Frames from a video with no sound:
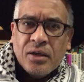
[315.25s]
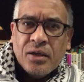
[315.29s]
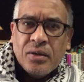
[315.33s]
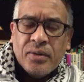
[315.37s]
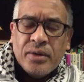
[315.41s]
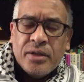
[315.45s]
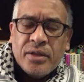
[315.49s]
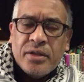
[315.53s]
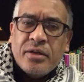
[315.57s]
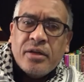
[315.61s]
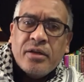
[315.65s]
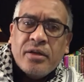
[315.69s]

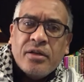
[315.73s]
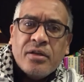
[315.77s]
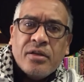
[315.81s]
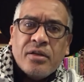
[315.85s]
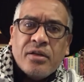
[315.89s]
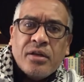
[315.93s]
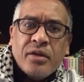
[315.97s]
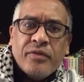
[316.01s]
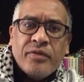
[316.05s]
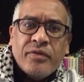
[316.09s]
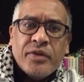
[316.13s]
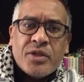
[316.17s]
We tend to
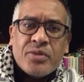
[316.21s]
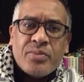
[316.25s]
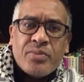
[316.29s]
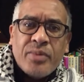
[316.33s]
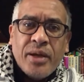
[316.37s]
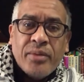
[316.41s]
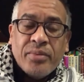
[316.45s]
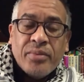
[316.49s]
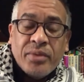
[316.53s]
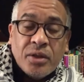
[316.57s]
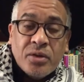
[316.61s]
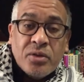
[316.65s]
think of it as
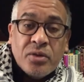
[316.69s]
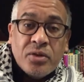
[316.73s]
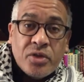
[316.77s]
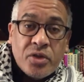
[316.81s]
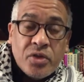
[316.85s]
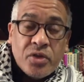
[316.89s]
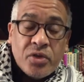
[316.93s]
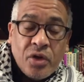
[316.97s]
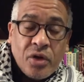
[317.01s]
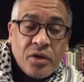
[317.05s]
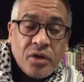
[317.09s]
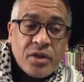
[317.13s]
people who
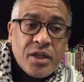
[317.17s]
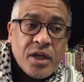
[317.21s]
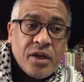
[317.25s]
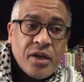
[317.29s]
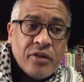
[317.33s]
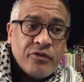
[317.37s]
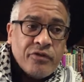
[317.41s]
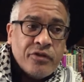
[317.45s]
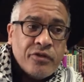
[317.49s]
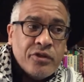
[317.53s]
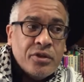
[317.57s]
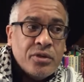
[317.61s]
do not
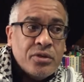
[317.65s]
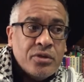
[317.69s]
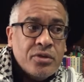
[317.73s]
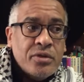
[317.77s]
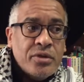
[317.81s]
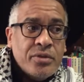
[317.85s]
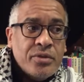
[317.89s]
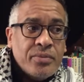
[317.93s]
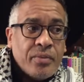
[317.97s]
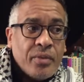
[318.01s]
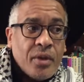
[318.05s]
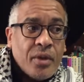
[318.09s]
have food,